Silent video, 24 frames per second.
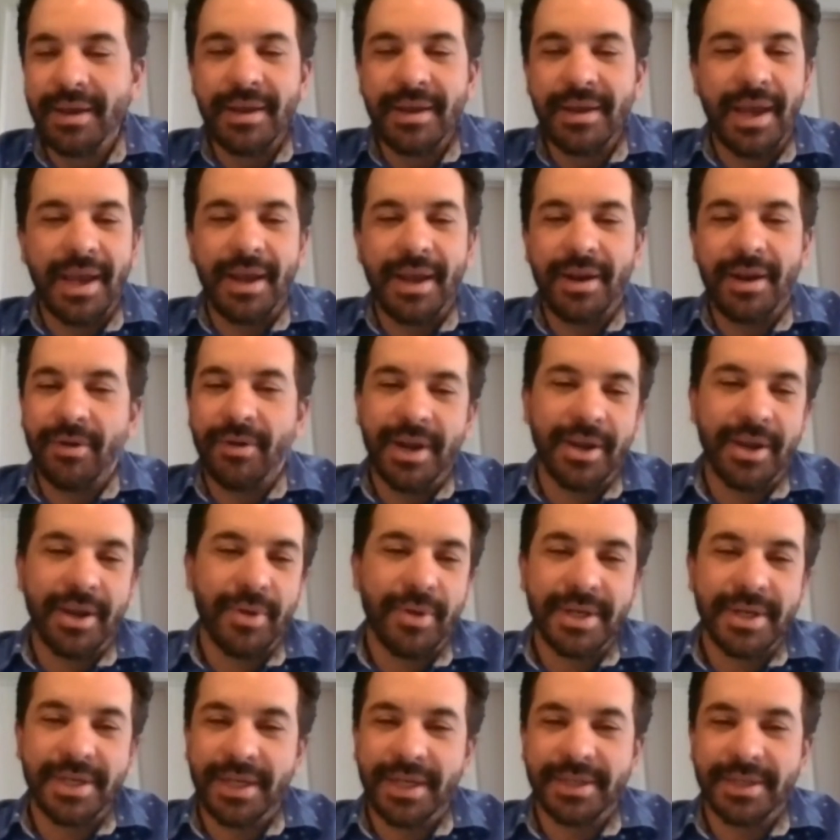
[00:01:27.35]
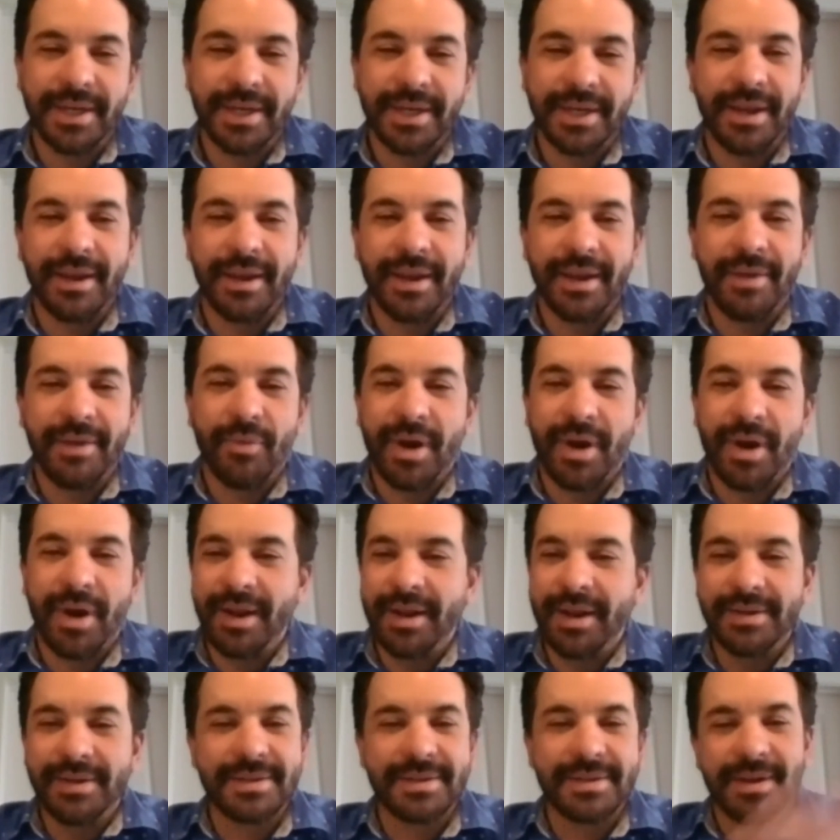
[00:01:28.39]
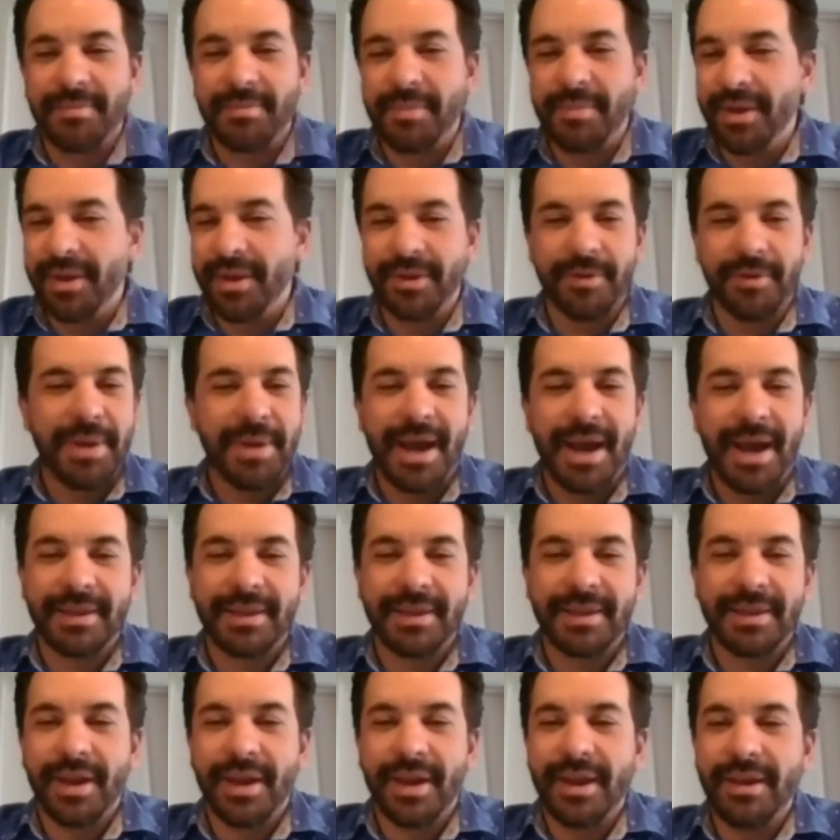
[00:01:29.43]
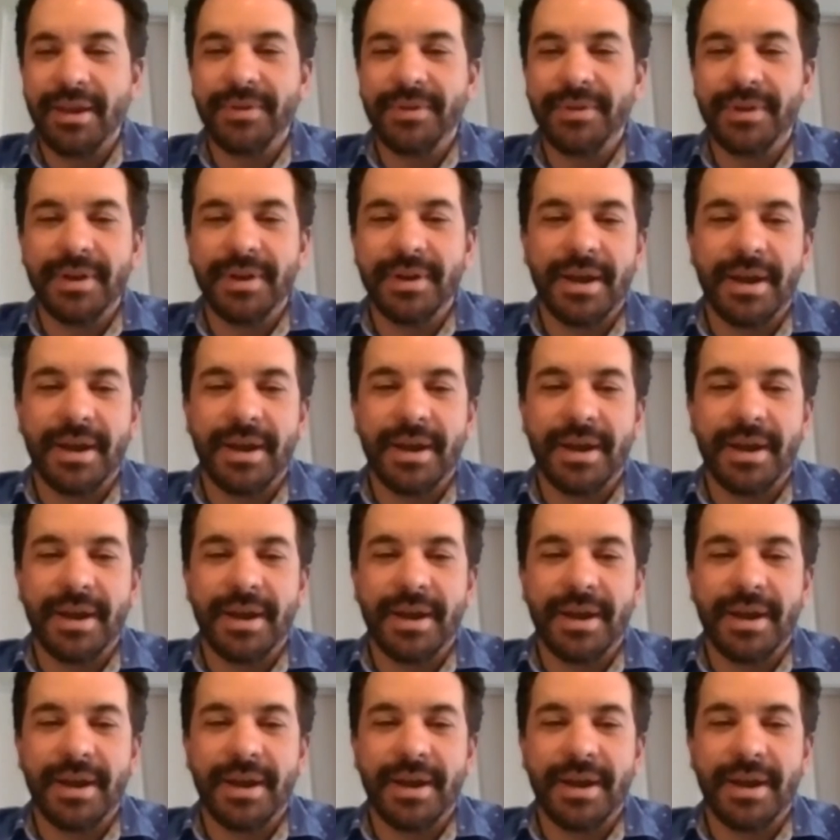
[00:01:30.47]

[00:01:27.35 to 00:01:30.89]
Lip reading: had already quit teaching and wanted some other path in life. And